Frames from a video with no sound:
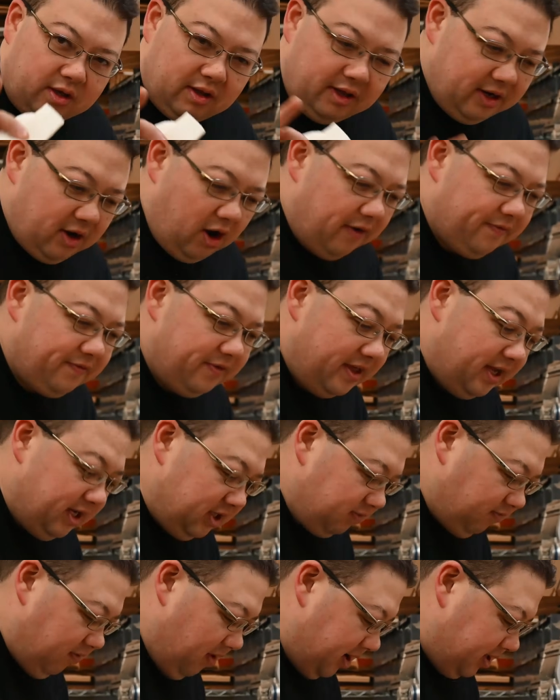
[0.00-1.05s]
clean off these
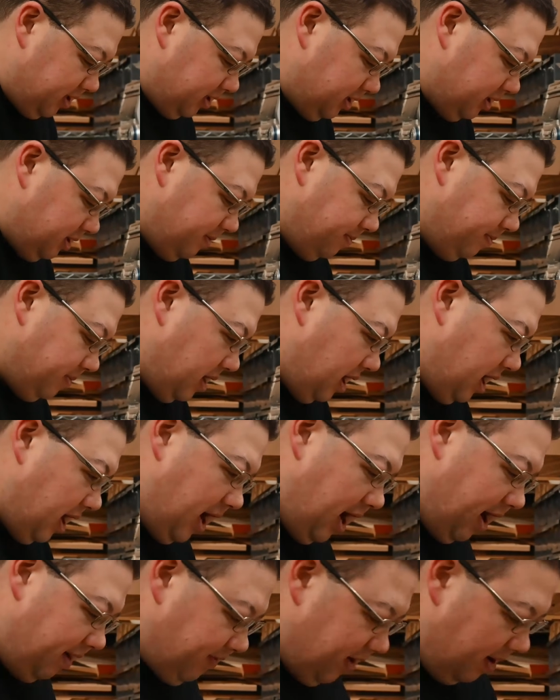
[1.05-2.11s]
frets,
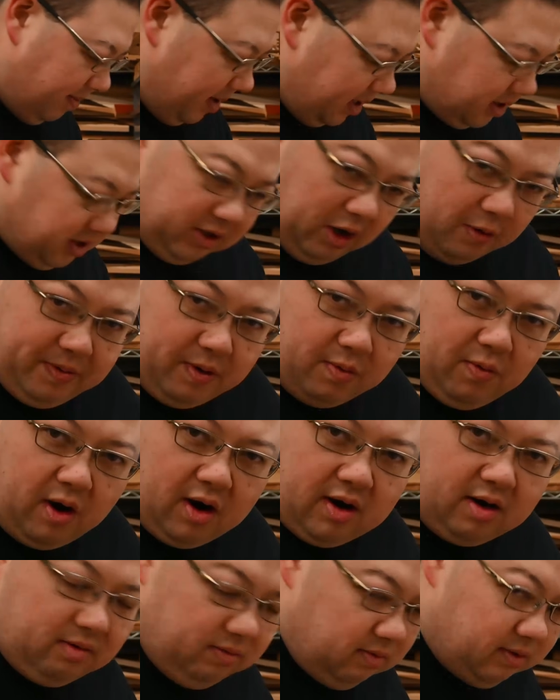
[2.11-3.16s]
I've got my soapy
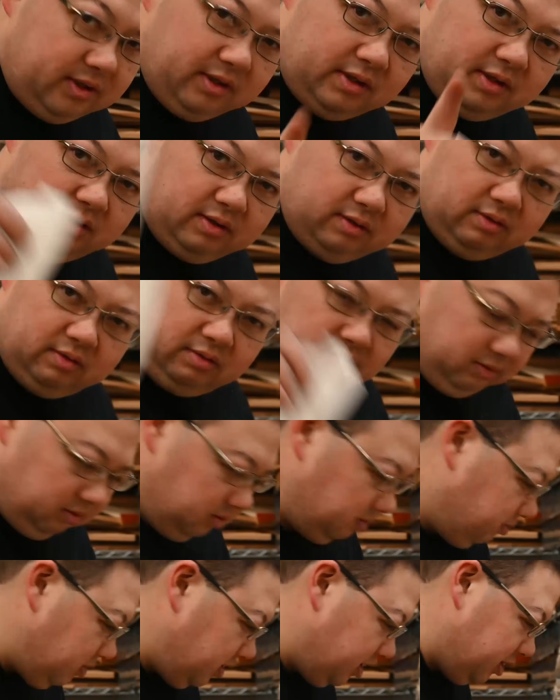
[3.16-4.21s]
water, which
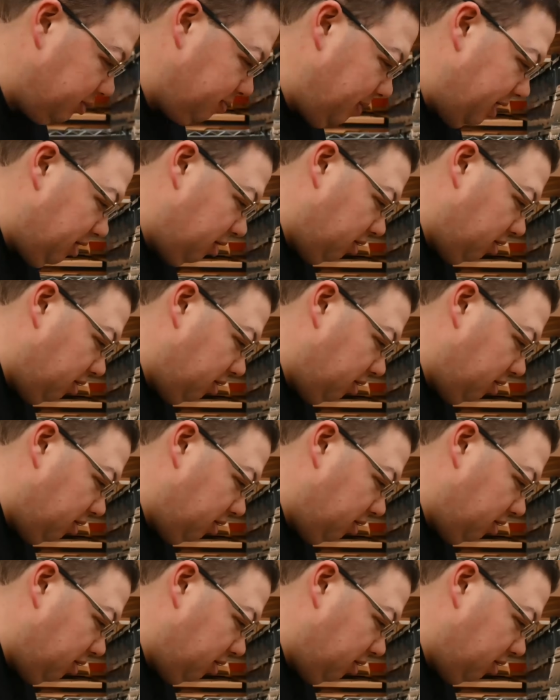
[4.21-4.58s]
we just made